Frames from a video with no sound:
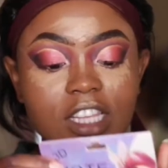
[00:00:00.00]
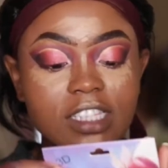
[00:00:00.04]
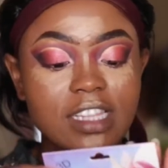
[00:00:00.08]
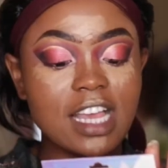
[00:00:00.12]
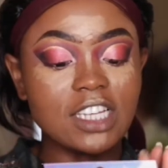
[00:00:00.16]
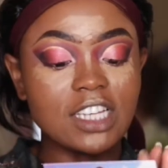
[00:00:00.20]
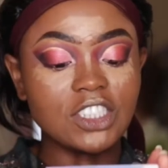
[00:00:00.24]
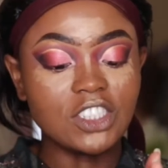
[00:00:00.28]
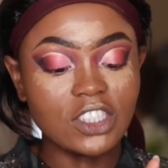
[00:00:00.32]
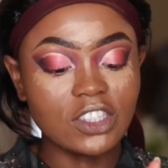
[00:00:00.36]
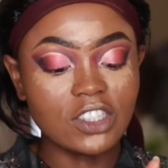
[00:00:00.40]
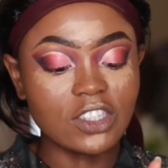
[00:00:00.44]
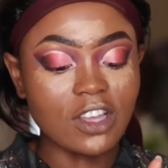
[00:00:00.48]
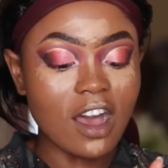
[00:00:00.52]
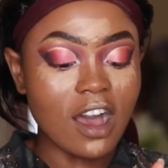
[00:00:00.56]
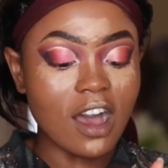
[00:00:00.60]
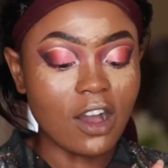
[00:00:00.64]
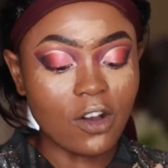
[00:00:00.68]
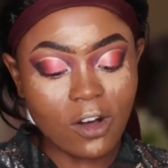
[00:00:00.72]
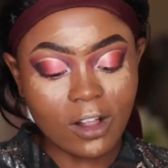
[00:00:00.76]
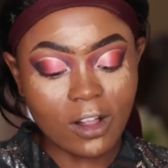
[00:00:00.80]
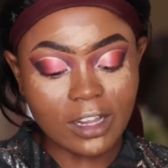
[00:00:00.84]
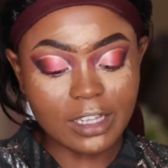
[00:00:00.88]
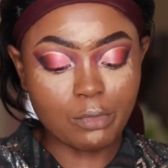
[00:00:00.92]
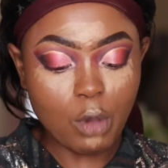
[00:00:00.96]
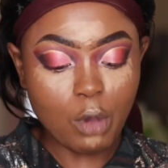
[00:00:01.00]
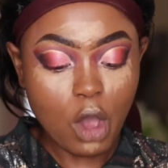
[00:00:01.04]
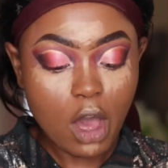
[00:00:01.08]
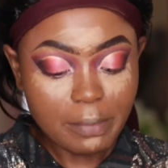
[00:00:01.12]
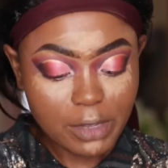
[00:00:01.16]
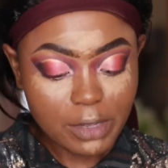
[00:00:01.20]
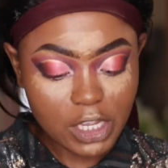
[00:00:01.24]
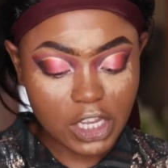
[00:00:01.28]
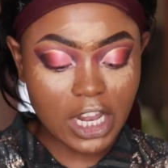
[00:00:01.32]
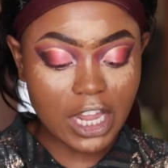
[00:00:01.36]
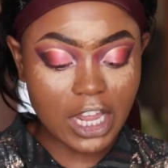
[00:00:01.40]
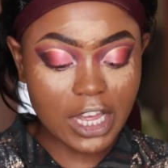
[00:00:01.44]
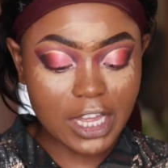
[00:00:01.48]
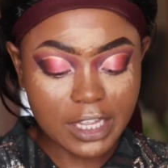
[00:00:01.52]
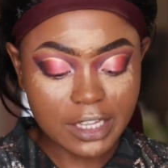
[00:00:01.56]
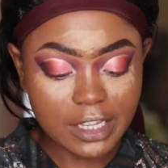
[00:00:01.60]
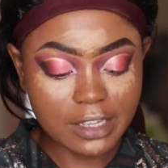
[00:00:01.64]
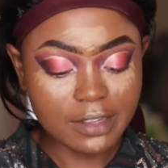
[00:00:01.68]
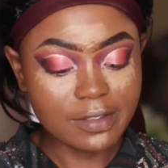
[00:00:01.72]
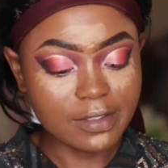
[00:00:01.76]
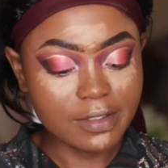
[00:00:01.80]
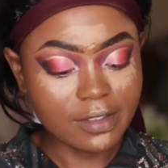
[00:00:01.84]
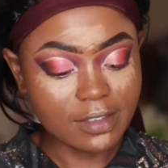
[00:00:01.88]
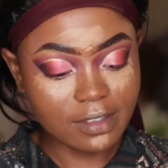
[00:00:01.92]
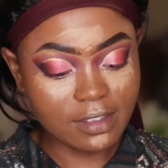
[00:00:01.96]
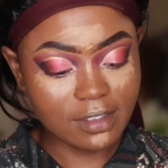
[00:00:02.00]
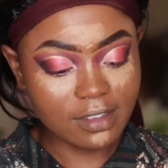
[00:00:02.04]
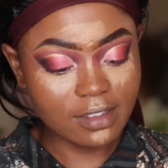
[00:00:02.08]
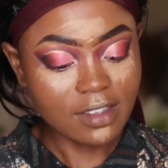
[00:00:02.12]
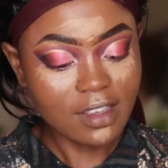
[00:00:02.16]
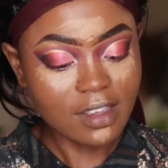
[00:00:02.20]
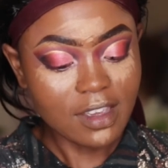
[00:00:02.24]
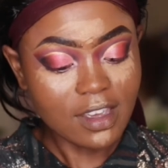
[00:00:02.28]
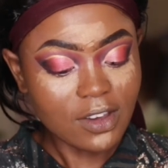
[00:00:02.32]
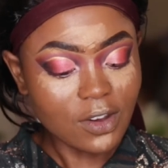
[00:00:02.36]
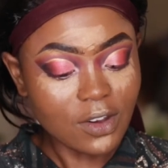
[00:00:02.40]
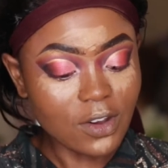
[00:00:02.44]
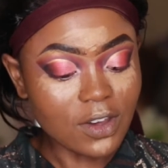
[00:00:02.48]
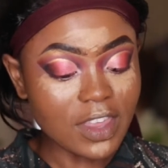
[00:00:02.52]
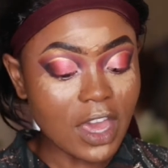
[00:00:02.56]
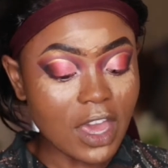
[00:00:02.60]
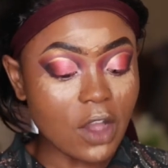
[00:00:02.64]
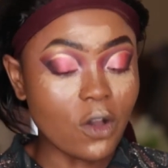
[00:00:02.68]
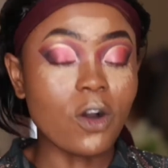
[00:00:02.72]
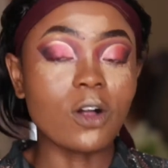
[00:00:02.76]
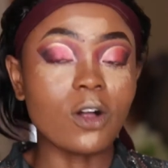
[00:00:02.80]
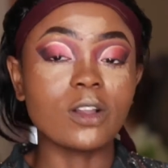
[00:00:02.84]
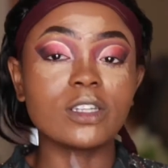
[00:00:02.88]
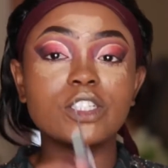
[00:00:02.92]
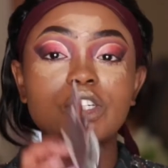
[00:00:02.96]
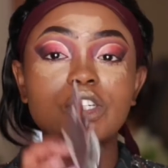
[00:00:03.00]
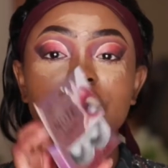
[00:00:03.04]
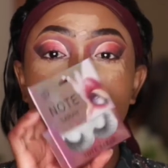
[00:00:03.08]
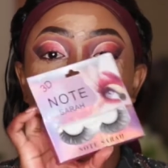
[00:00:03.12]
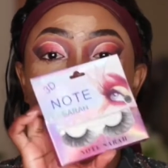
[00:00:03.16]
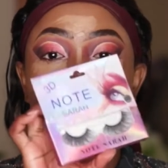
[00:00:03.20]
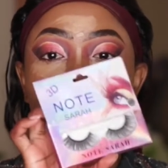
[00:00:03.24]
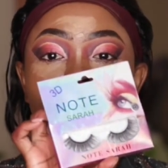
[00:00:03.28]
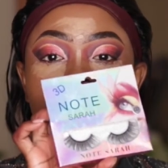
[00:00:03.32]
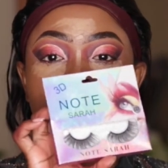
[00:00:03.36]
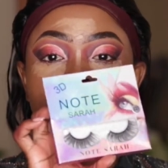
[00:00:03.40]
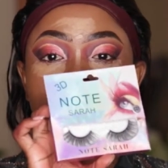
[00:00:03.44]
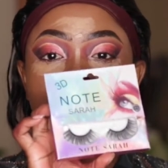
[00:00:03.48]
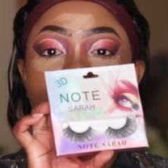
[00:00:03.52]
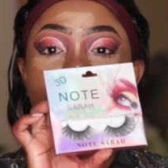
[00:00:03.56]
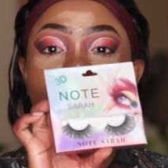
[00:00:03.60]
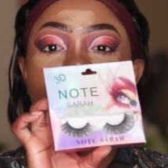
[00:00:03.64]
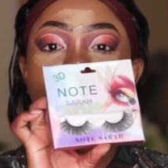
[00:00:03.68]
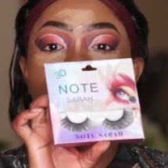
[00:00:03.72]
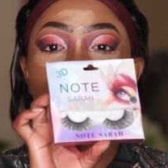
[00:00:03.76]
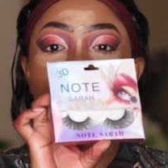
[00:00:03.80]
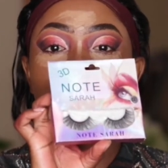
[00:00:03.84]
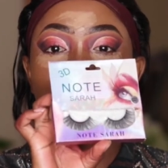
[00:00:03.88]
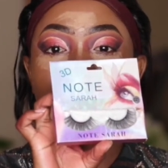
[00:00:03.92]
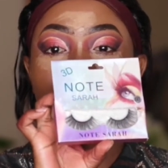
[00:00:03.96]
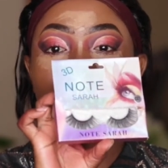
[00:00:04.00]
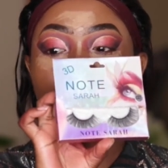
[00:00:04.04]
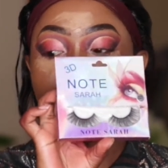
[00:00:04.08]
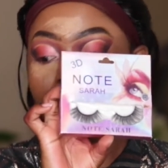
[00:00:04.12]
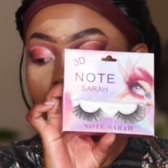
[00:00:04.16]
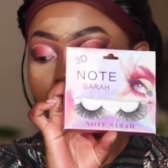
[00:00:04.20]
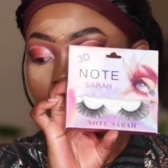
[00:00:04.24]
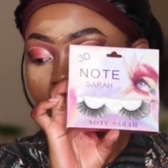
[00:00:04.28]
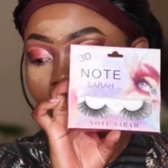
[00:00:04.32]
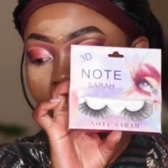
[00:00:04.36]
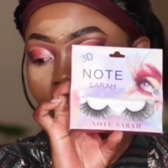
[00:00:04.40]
lashes are called Popular. Oh, they're called Note Sarah.